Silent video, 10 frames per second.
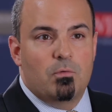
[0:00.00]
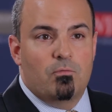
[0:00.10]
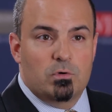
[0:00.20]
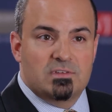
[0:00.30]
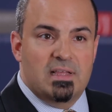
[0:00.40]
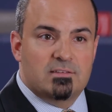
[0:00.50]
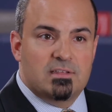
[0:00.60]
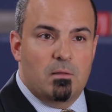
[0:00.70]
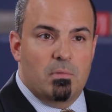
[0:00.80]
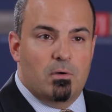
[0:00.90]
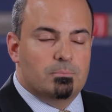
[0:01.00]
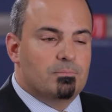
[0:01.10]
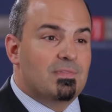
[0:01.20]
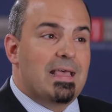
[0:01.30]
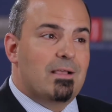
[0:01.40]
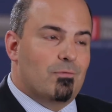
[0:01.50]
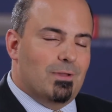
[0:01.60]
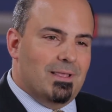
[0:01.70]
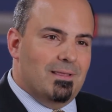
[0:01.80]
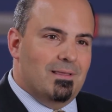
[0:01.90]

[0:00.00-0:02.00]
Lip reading: for tennis elbow, thankfully.